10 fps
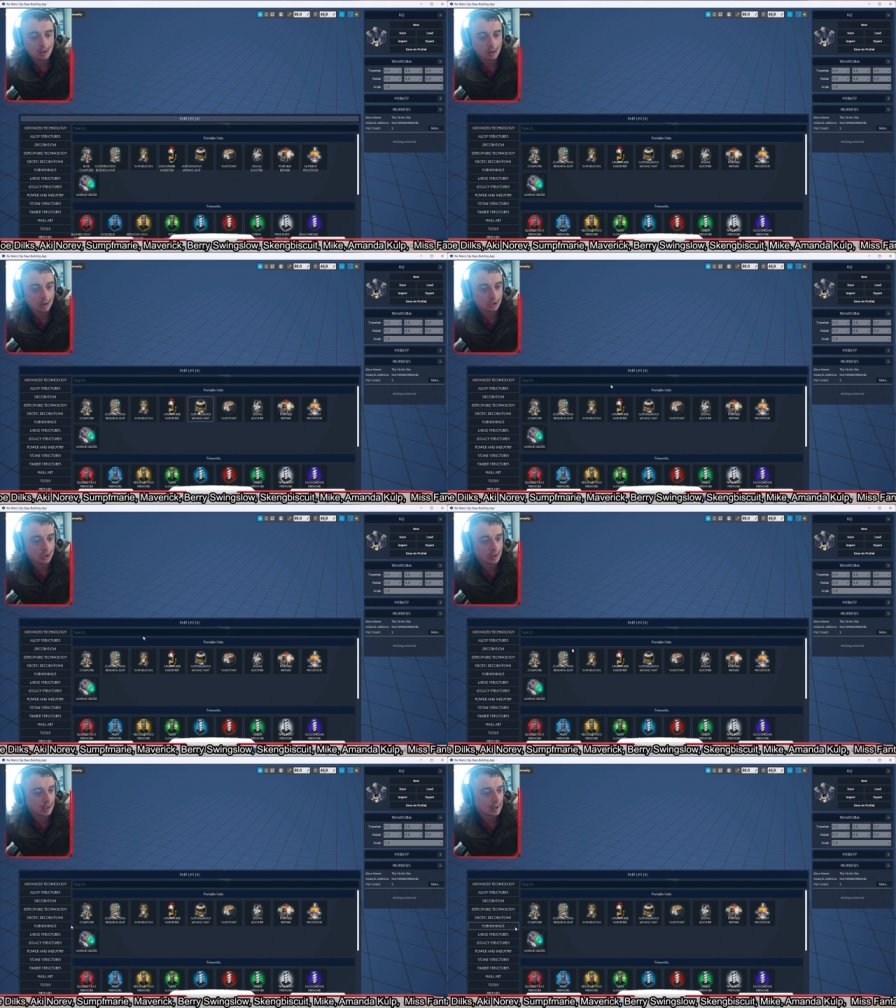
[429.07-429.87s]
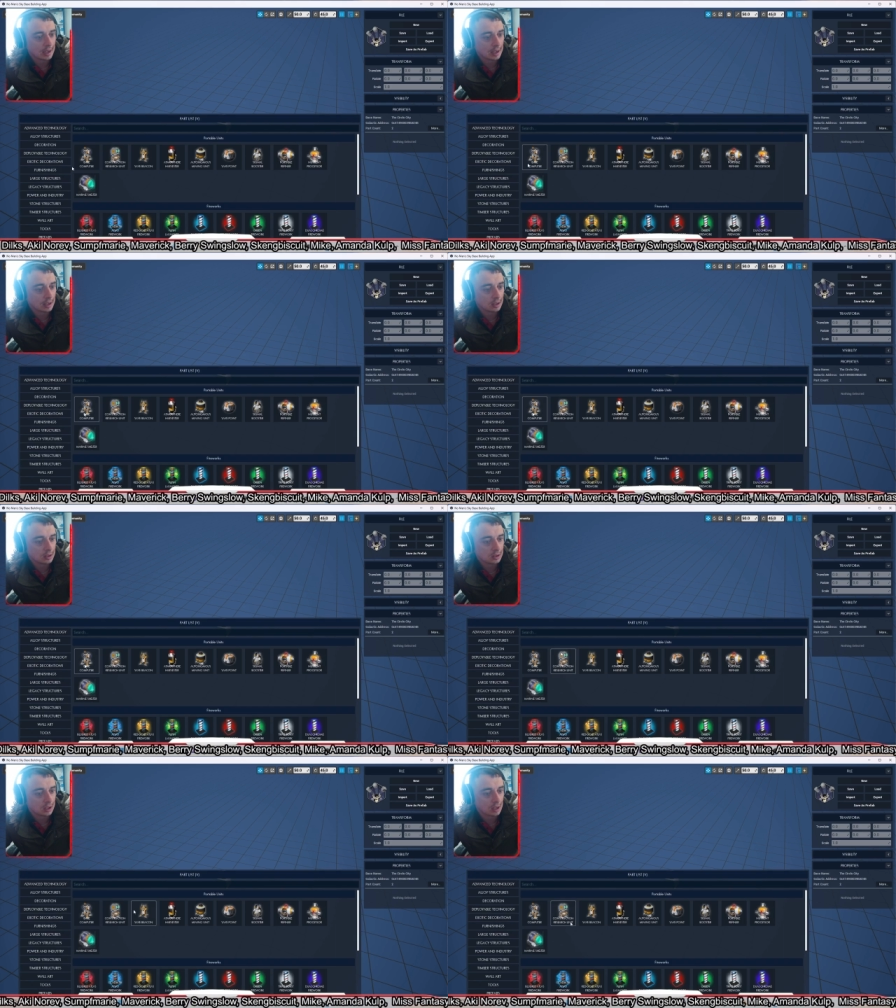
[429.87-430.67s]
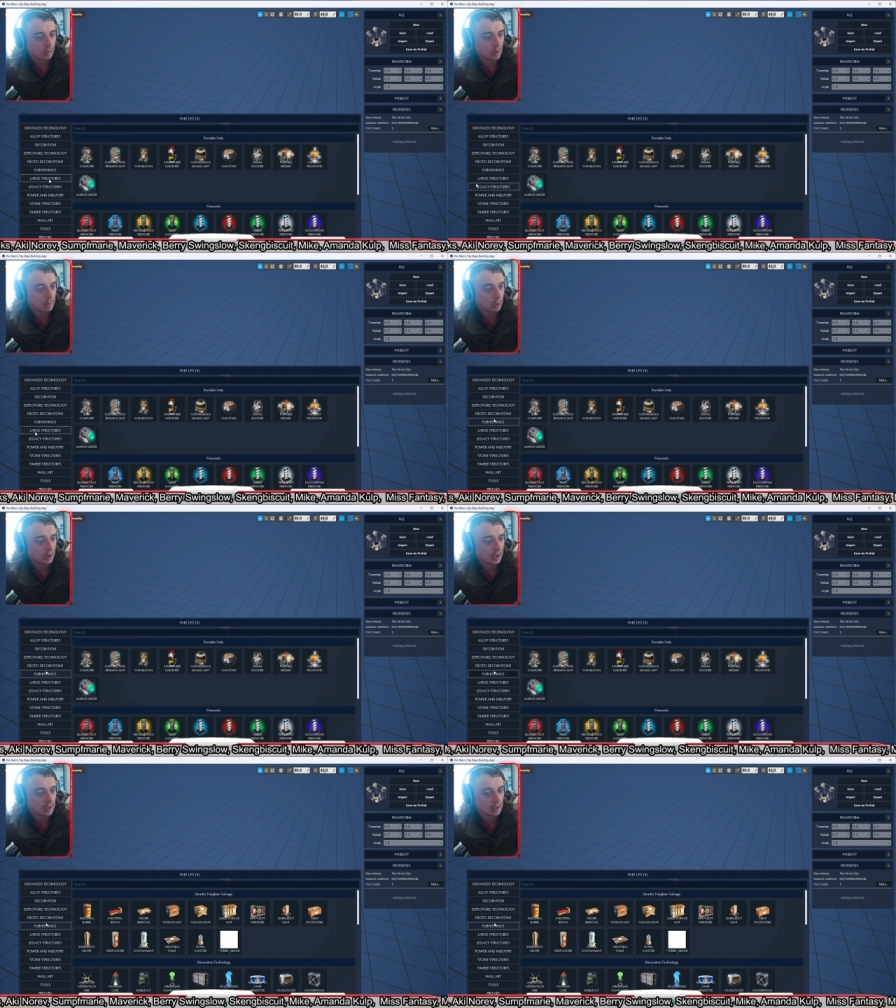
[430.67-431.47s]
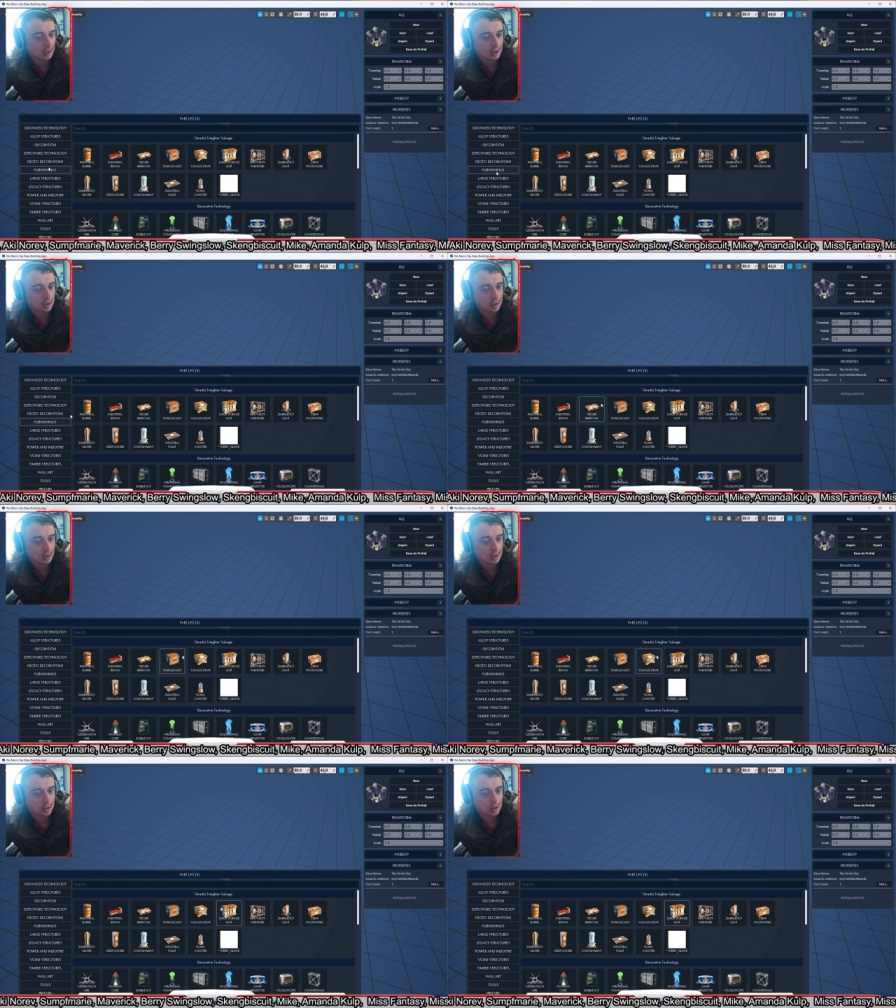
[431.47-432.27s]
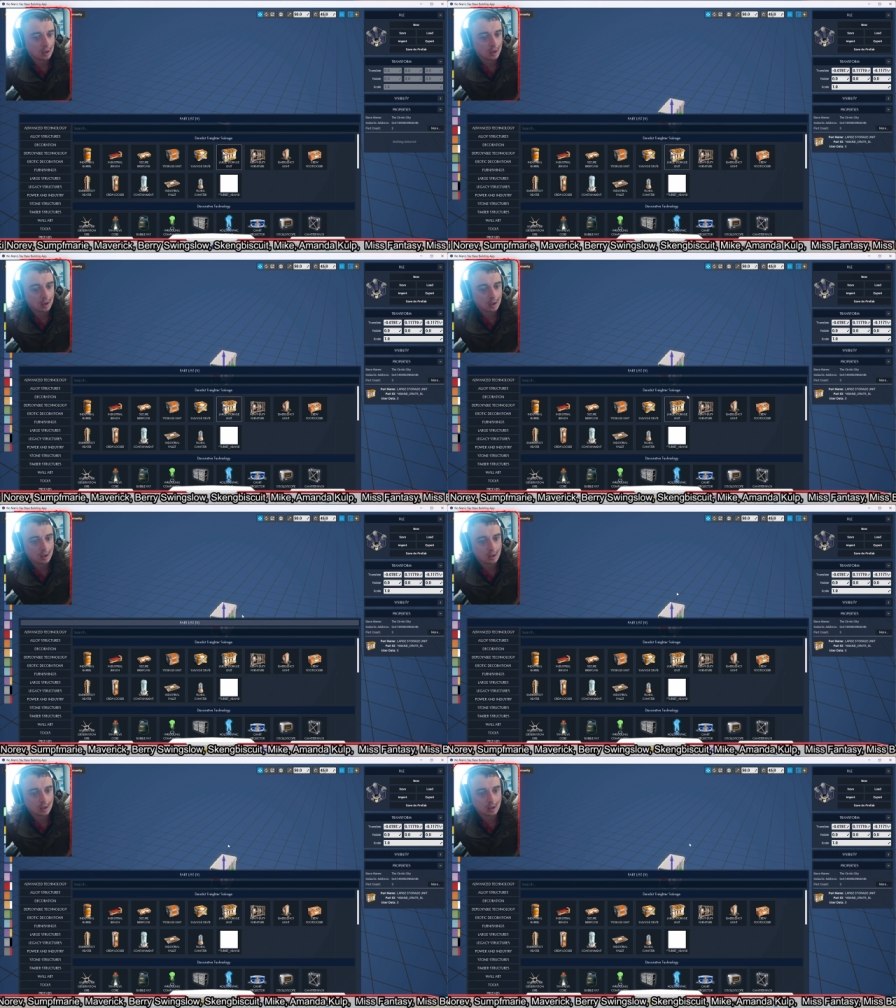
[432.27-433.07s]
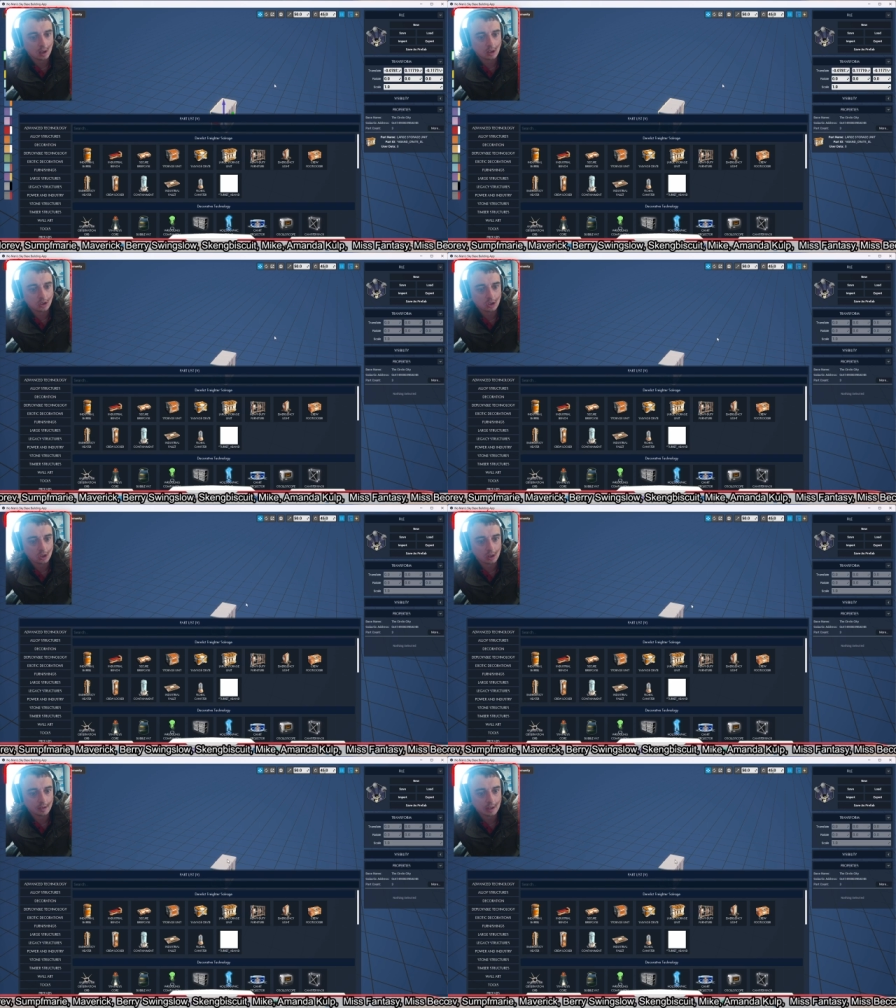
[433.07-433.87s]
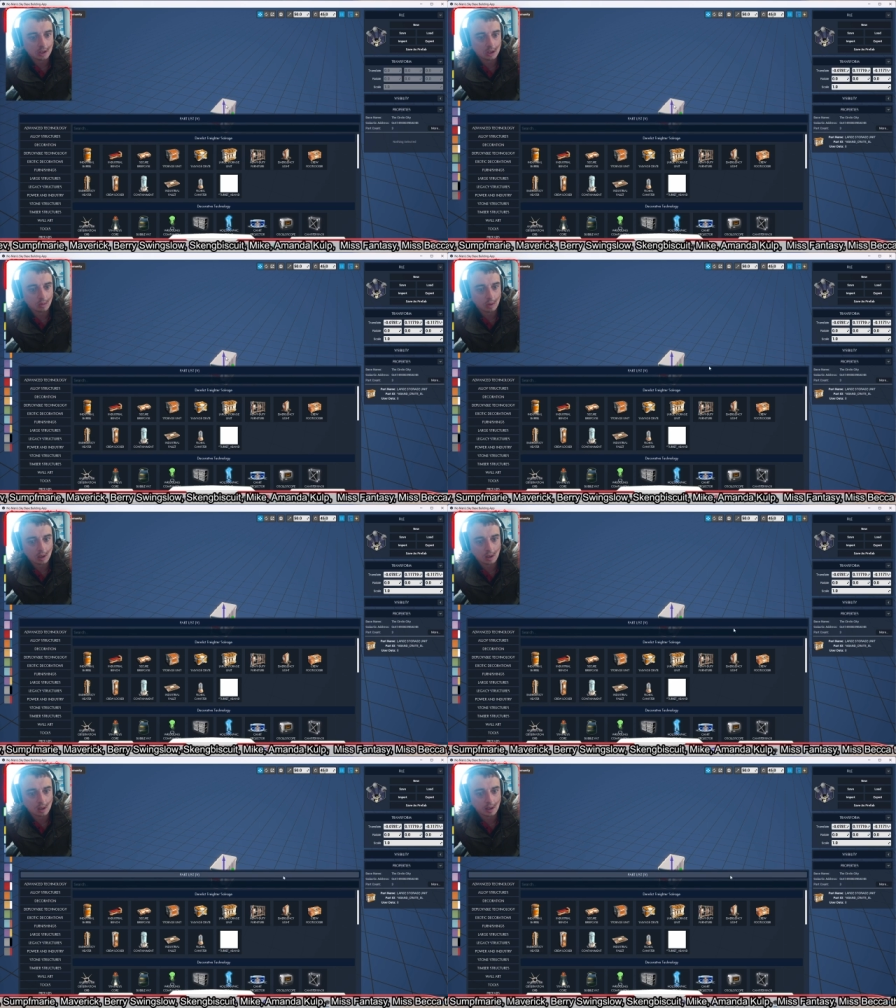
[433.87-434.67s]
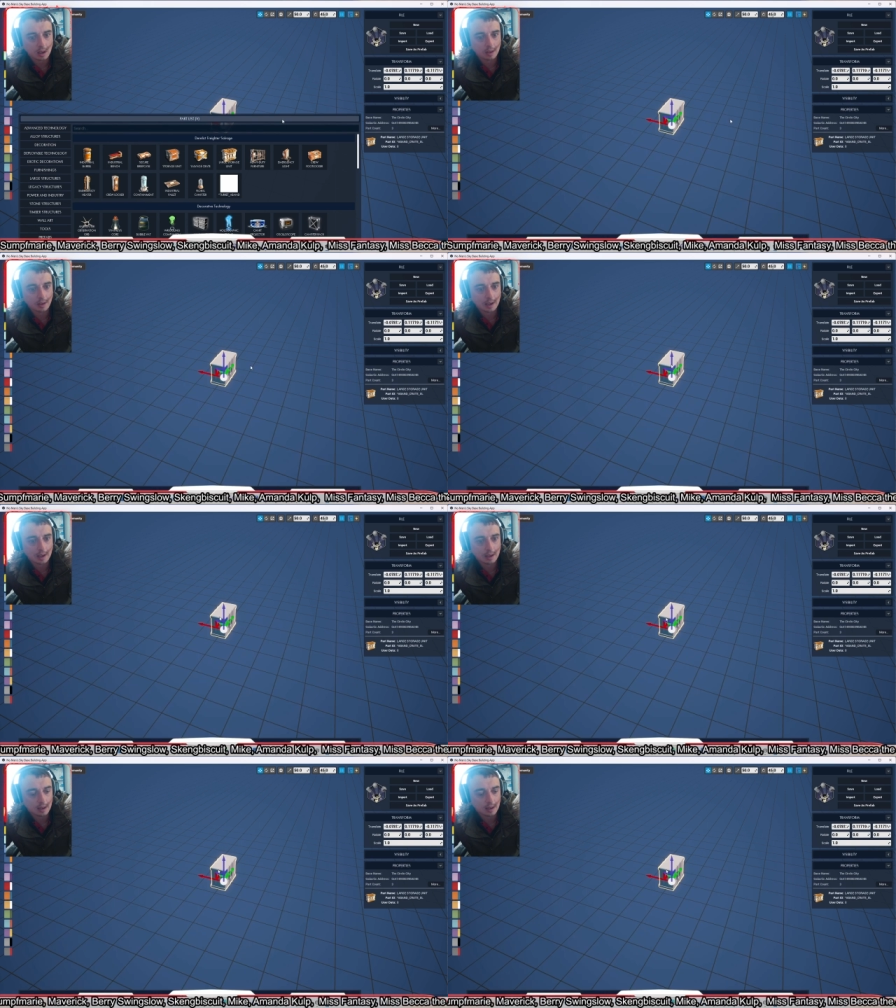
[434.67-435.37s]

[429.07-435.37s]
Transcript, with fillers: So I'll show you that now. So if we put down a large storage, we can click on that.